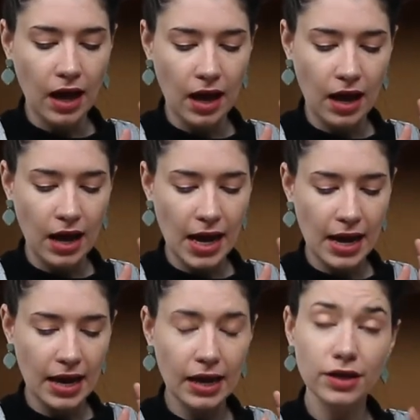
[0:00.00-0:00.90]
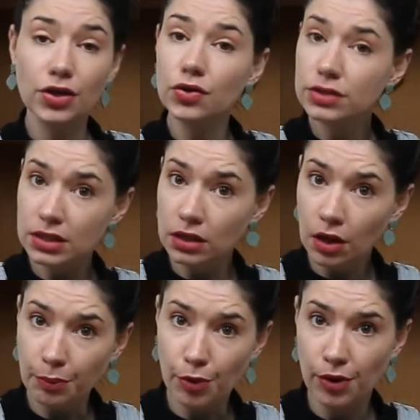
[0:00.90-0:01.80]
I used a
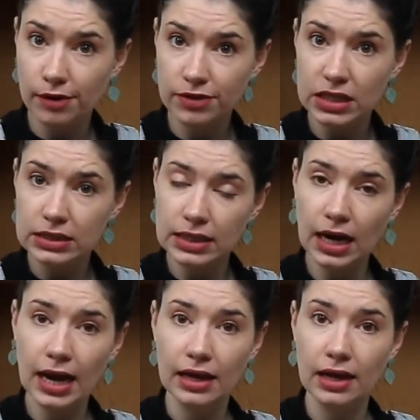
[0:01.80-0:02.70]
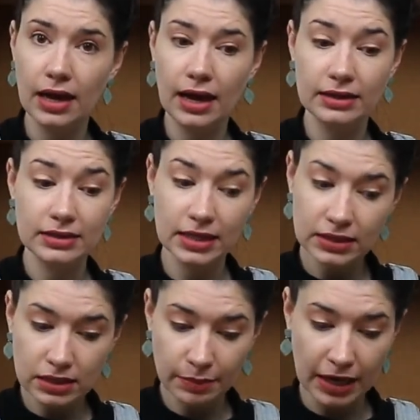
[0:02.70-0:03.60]
lot more of this than I
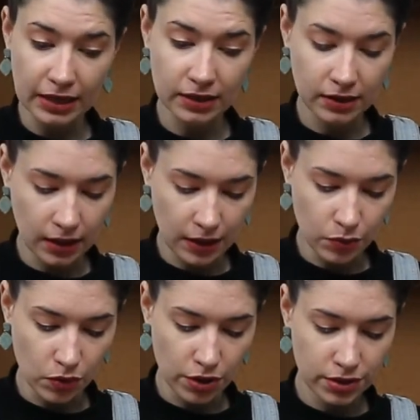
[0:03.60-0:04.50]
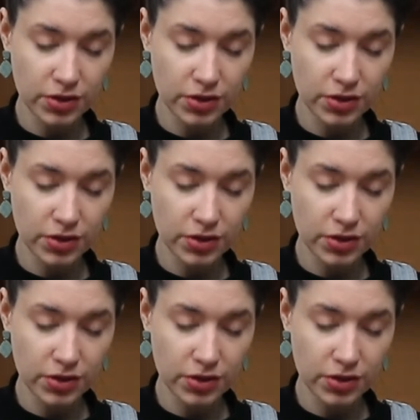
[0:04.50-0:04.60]
anticipated that I would,